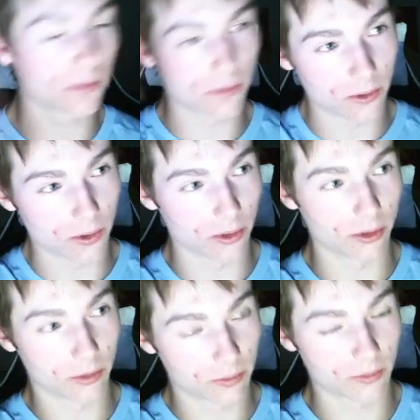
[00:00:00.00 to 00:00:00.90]

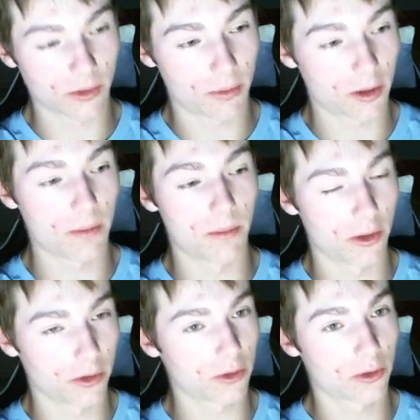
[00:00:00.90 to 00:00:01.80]
for about a
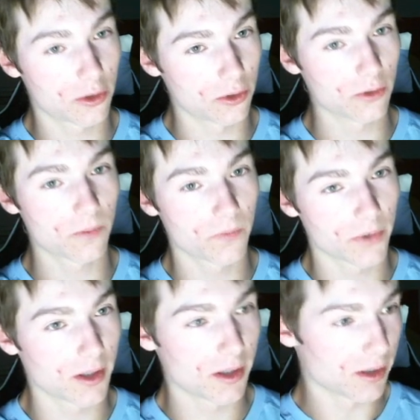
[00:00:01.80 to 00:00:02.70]
month or two.
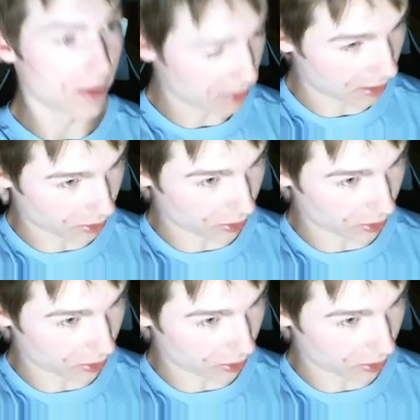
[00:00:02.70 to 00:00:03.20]
I don't